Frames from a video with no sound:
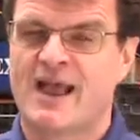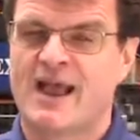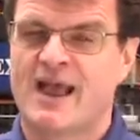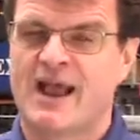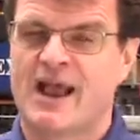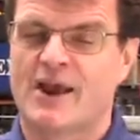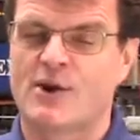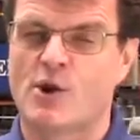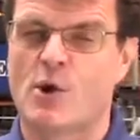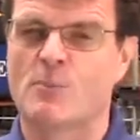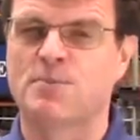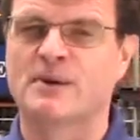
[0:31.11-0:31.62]

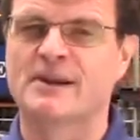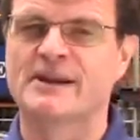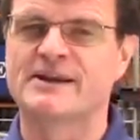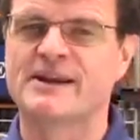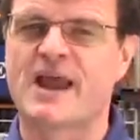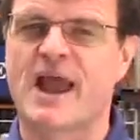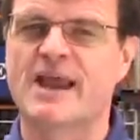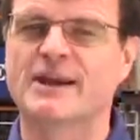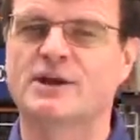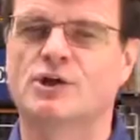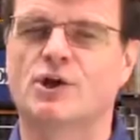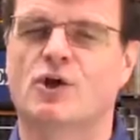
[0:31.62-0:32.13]
At opening
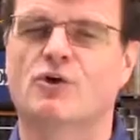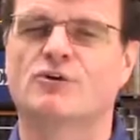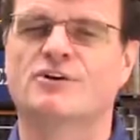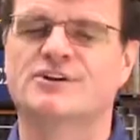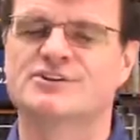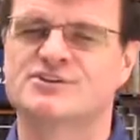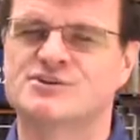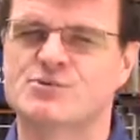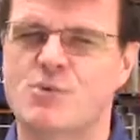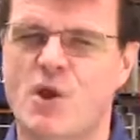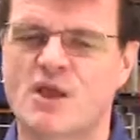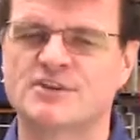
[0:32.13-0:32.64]
night,
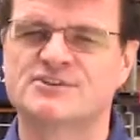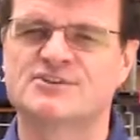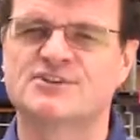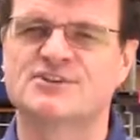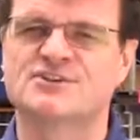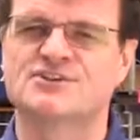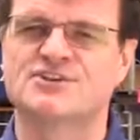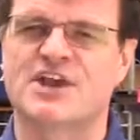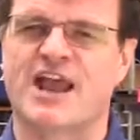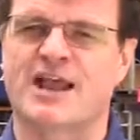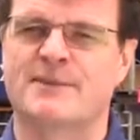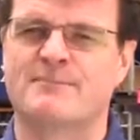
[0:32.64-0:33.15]
Gloria
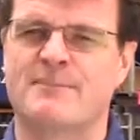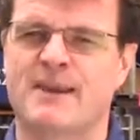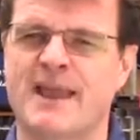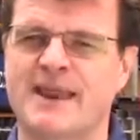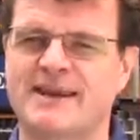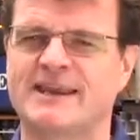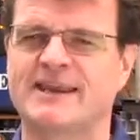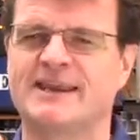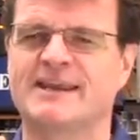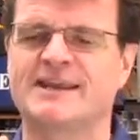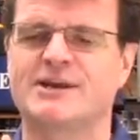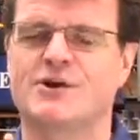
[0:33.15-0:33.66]
Swanson, Jack
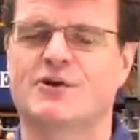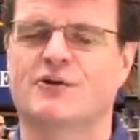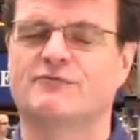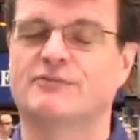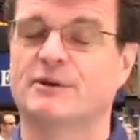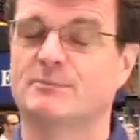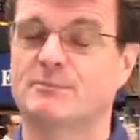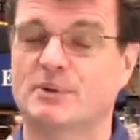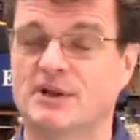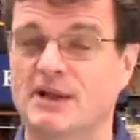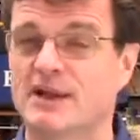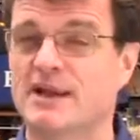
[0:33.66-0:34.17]
Benny,
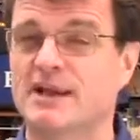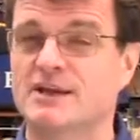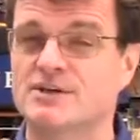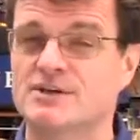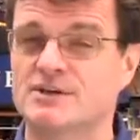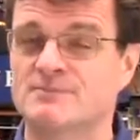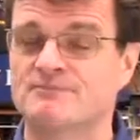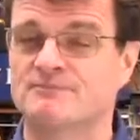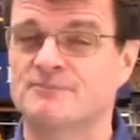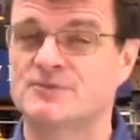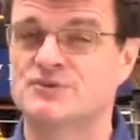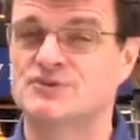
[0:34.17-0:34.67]
Irving
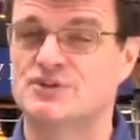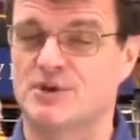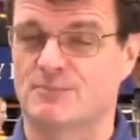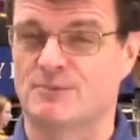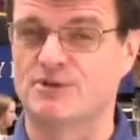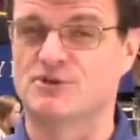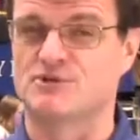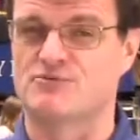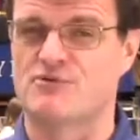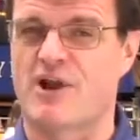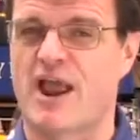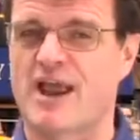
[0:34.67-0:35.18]
Berlin,
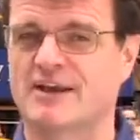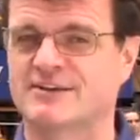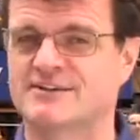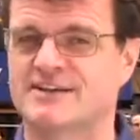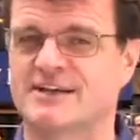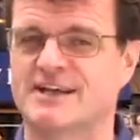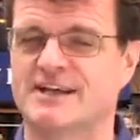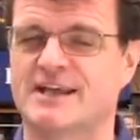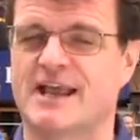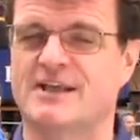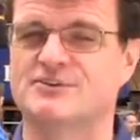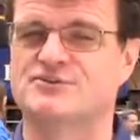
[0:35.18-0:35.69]
Jimmy
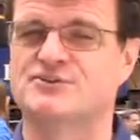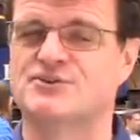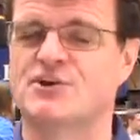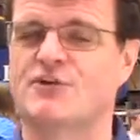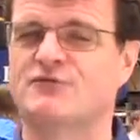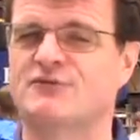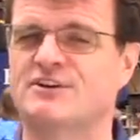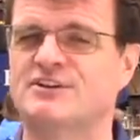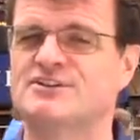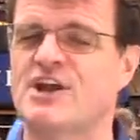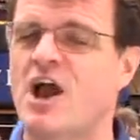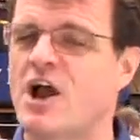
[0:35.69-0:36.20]
Durante, and
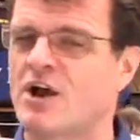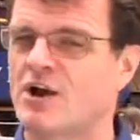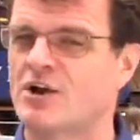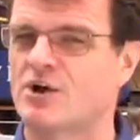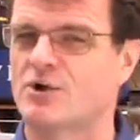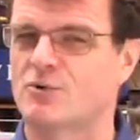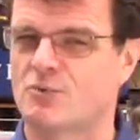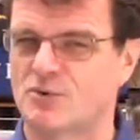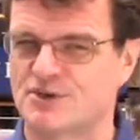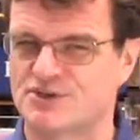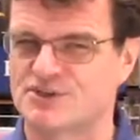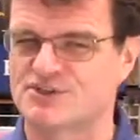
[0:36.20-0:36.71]
Sophie
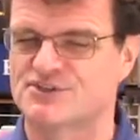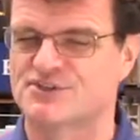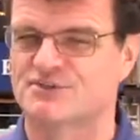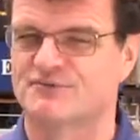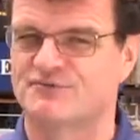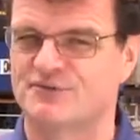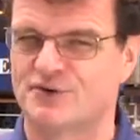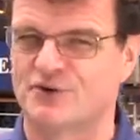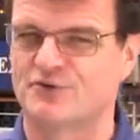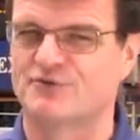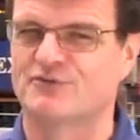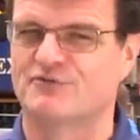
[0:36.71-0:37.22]
Tucker were just a
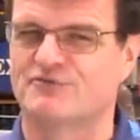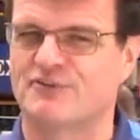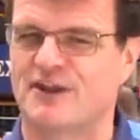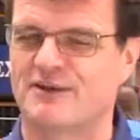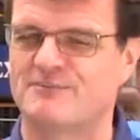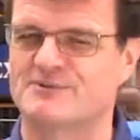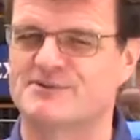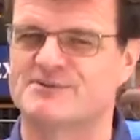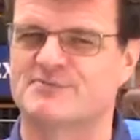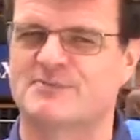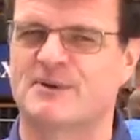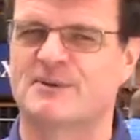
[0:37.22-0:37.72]
few of the
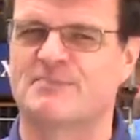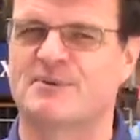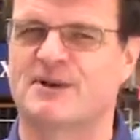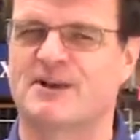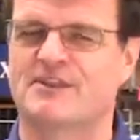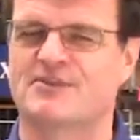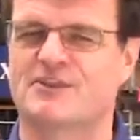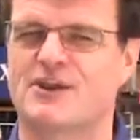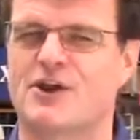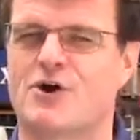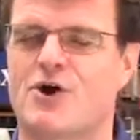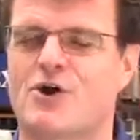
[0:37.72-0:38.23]
famous people
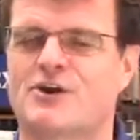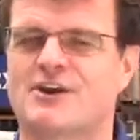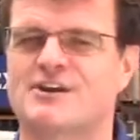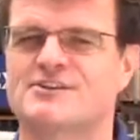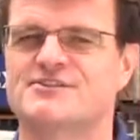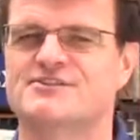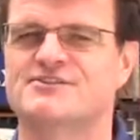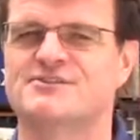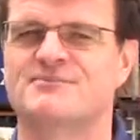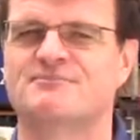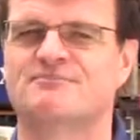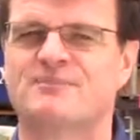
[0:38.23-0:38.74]
in the
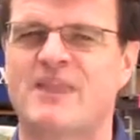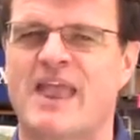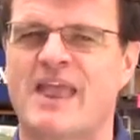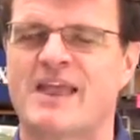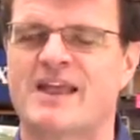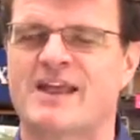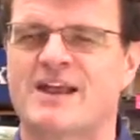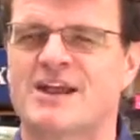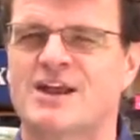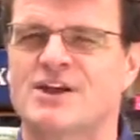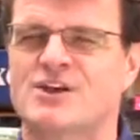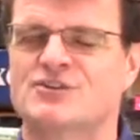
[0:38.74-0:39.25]
audience.
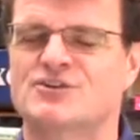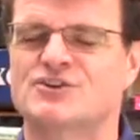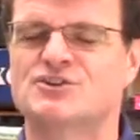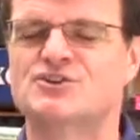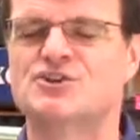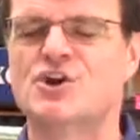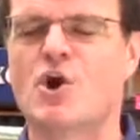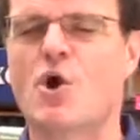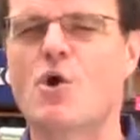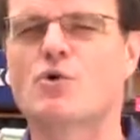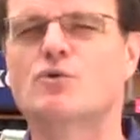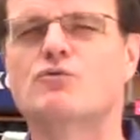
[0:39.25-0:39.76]
The
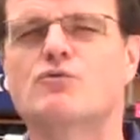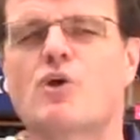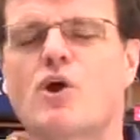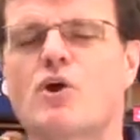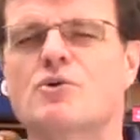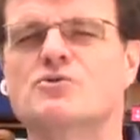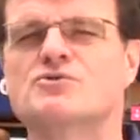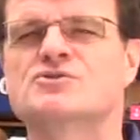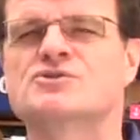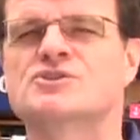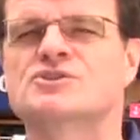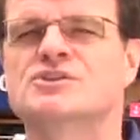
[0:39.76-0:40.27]
show
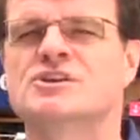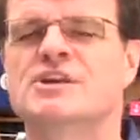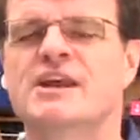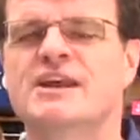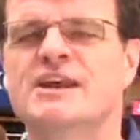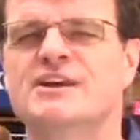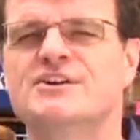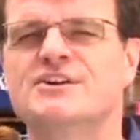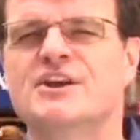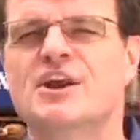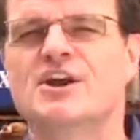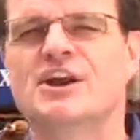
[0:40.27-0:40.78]
grossed
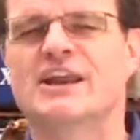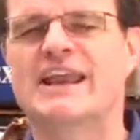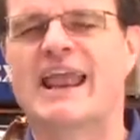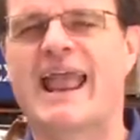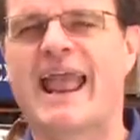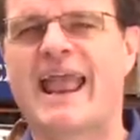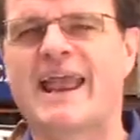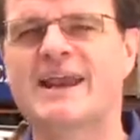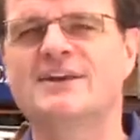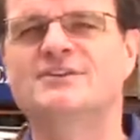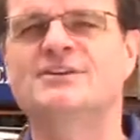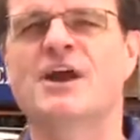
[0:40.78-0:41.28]
nearly
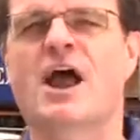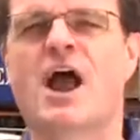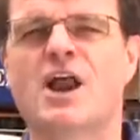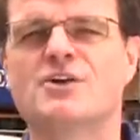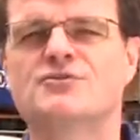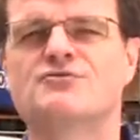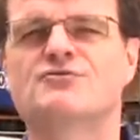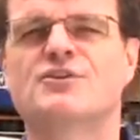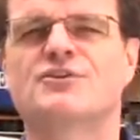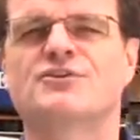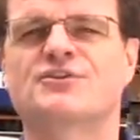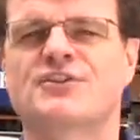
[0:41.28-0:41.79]

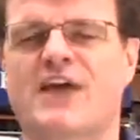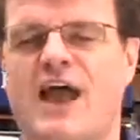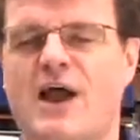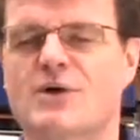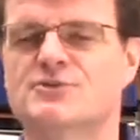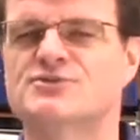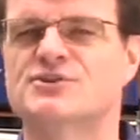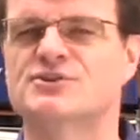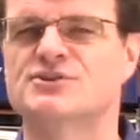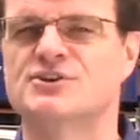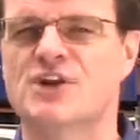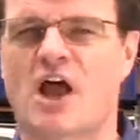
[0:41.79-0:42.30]

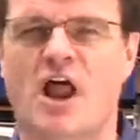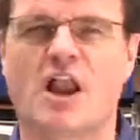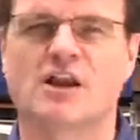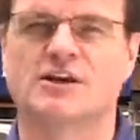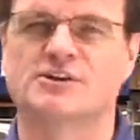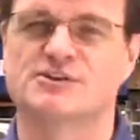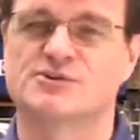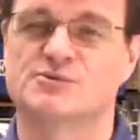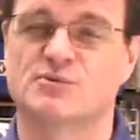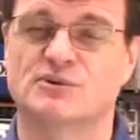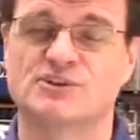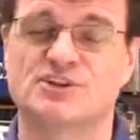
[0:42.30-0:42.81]

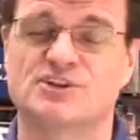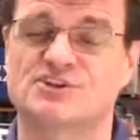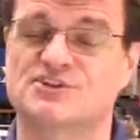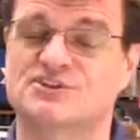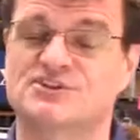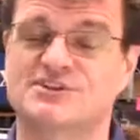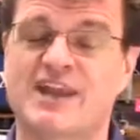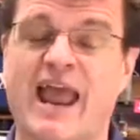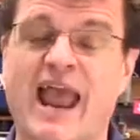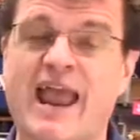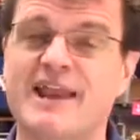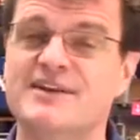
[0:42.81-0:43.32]
$800,000, which is
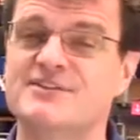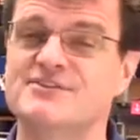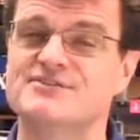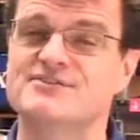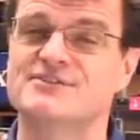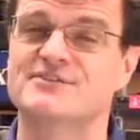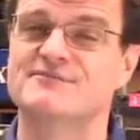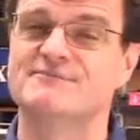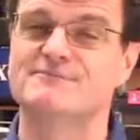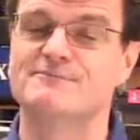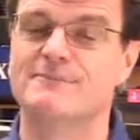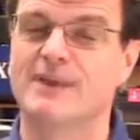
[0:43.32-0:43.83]
tens
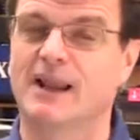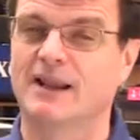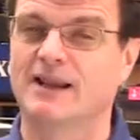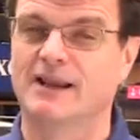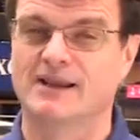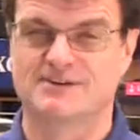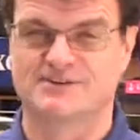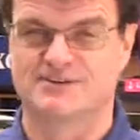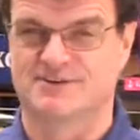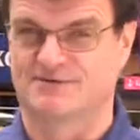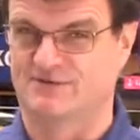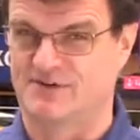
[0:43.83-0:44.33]
of
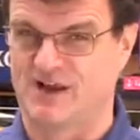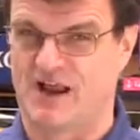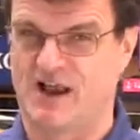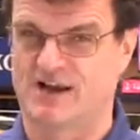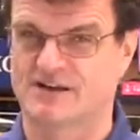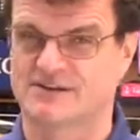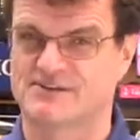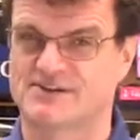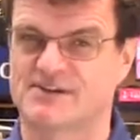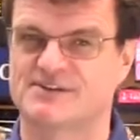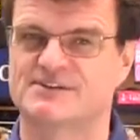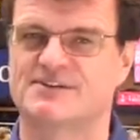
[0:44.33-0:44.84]
millions of
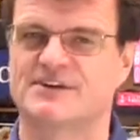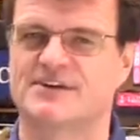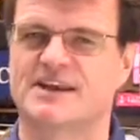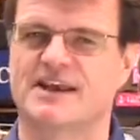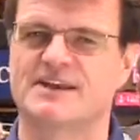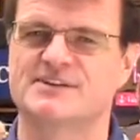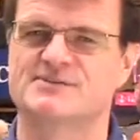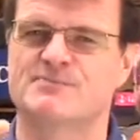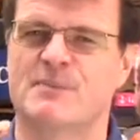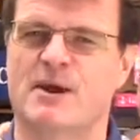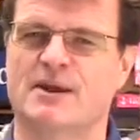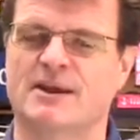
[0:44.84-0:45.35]
dollars in
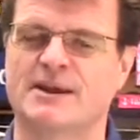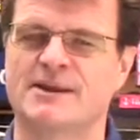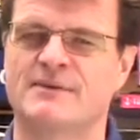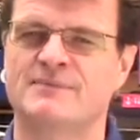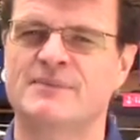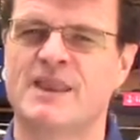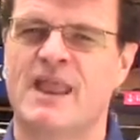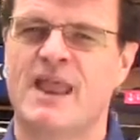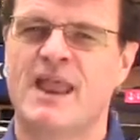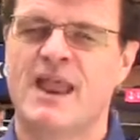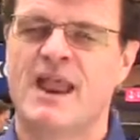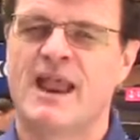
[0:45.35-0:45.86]
today's money,
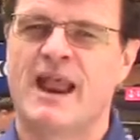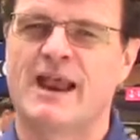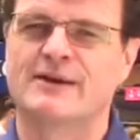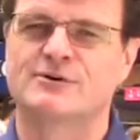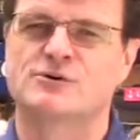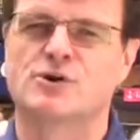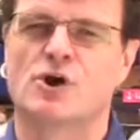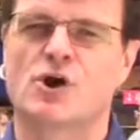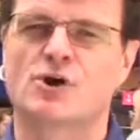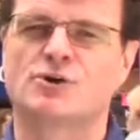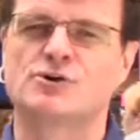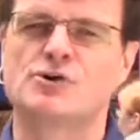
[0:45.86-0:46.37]
and
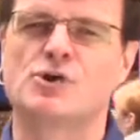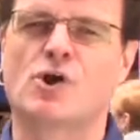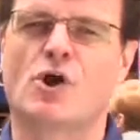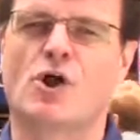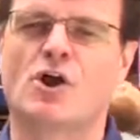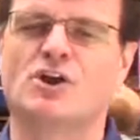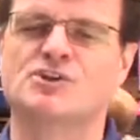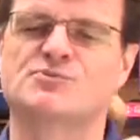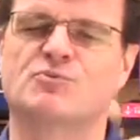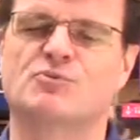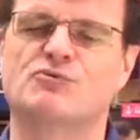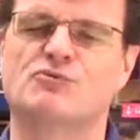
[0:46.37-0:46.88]
curtain
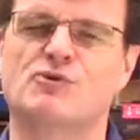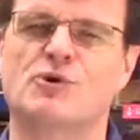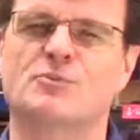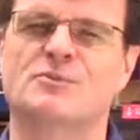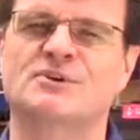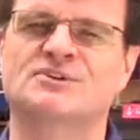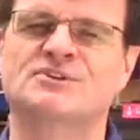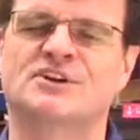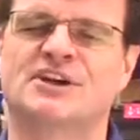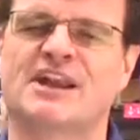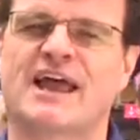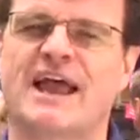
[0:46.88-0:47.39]
calls were
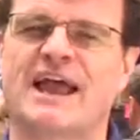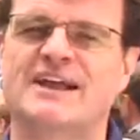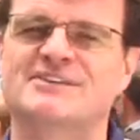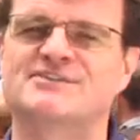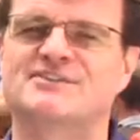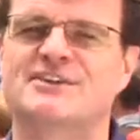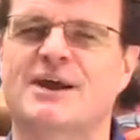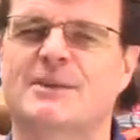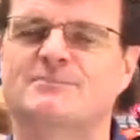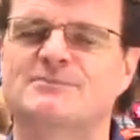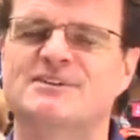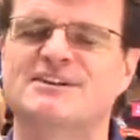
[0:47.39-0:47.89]
rumored to
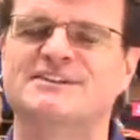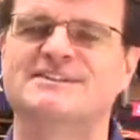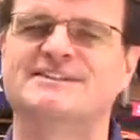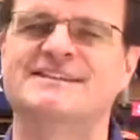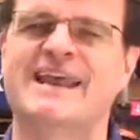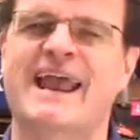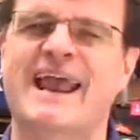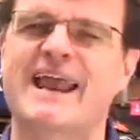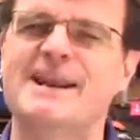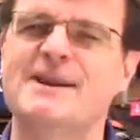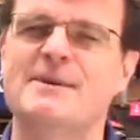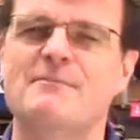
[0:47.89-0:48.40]
last up to
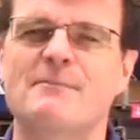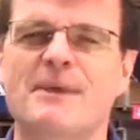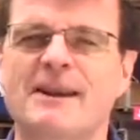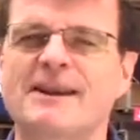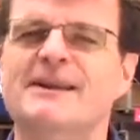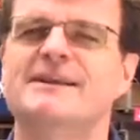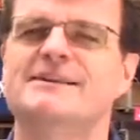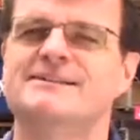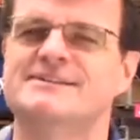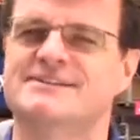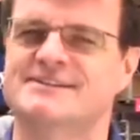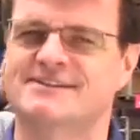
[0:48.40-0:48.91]
10
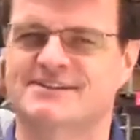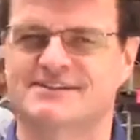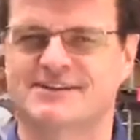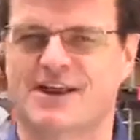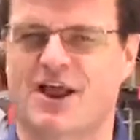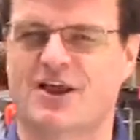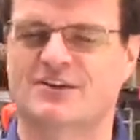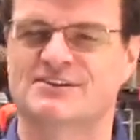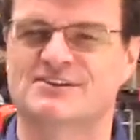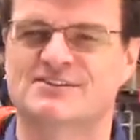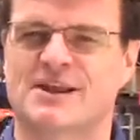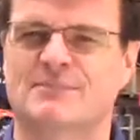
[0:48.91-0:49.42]
minutes
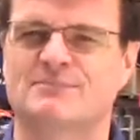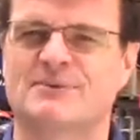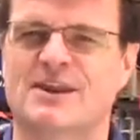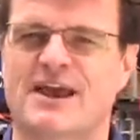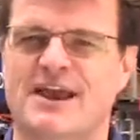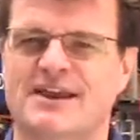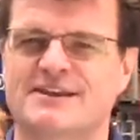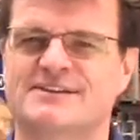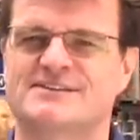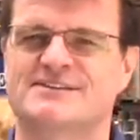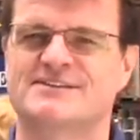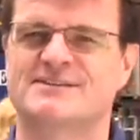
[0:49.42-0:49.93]
on some
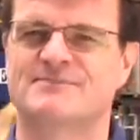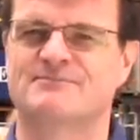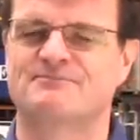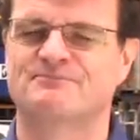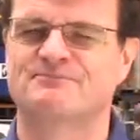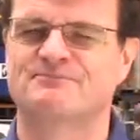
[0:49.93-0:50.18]
nights.